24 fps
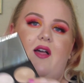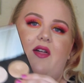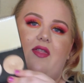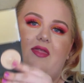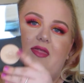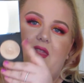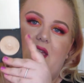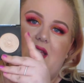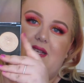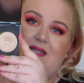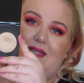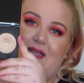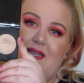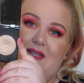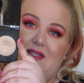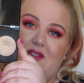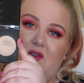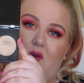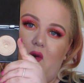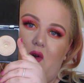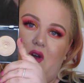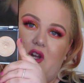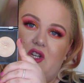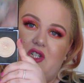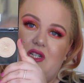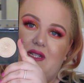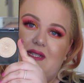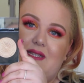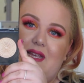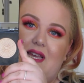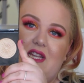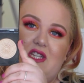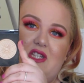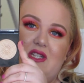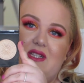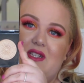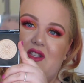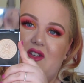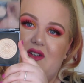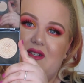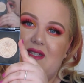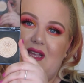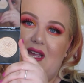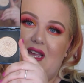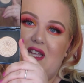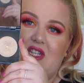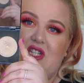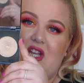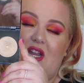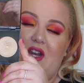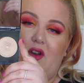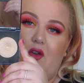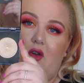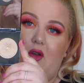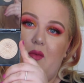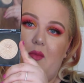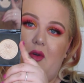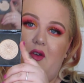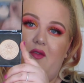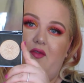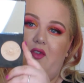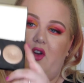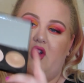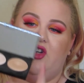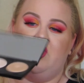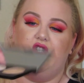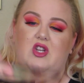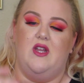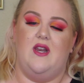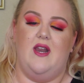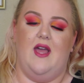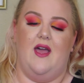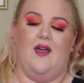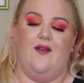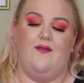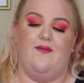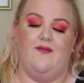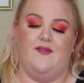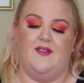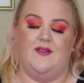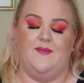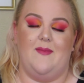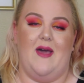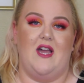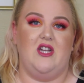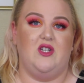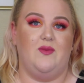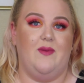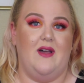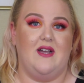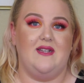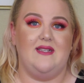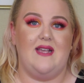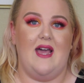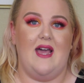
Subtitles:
this is gorgeous. It just looks like a ginormo version of Smashbox